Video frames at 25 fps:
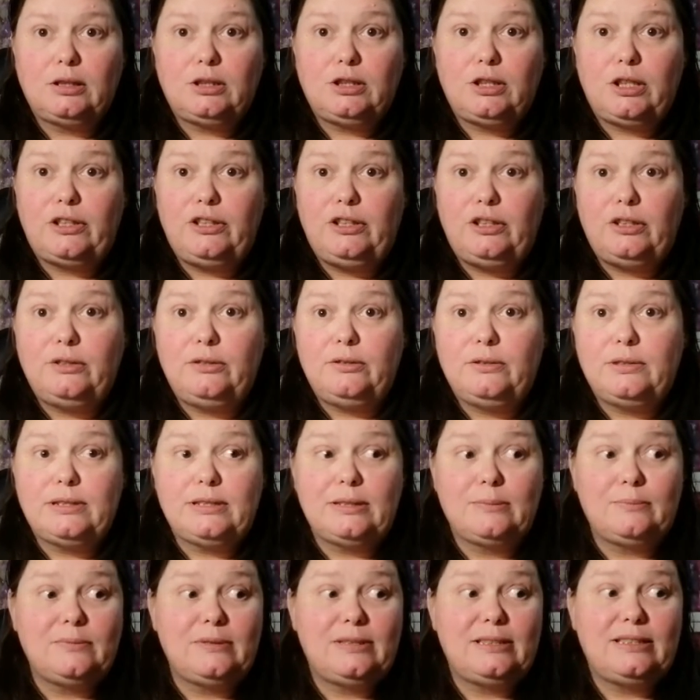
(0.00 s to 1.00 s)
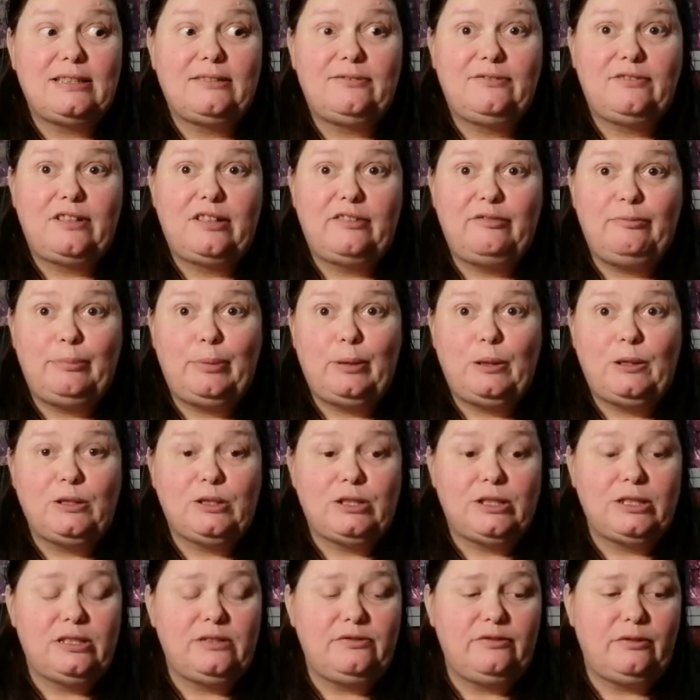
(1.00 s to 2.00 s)
show you some stuff I've
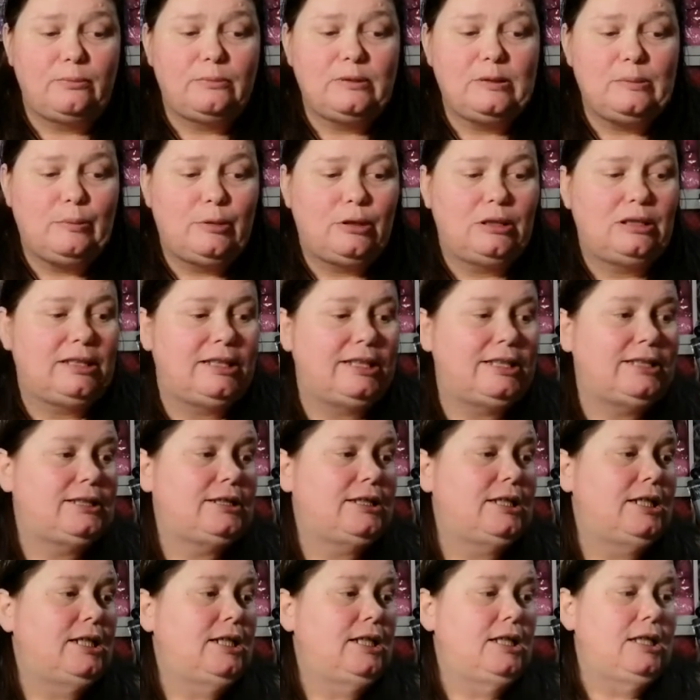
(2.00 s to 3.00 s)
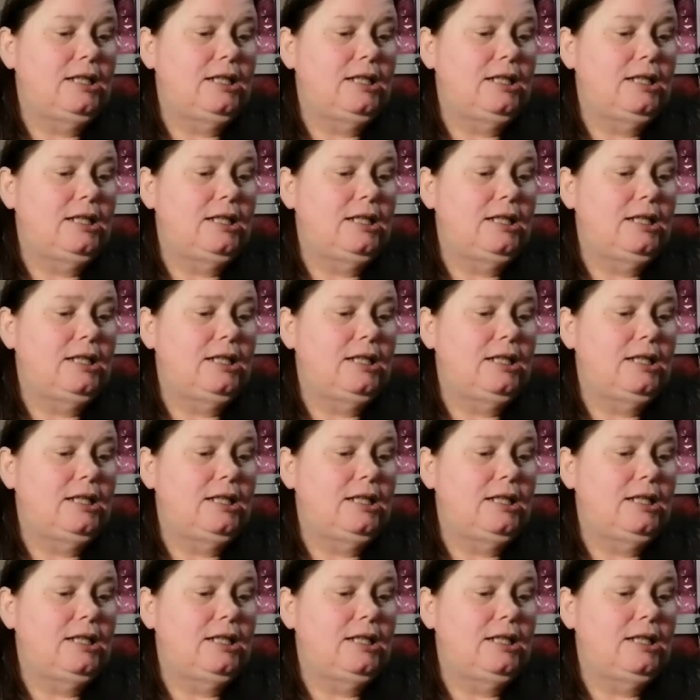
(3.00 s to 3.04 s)
purchased from Spotlight.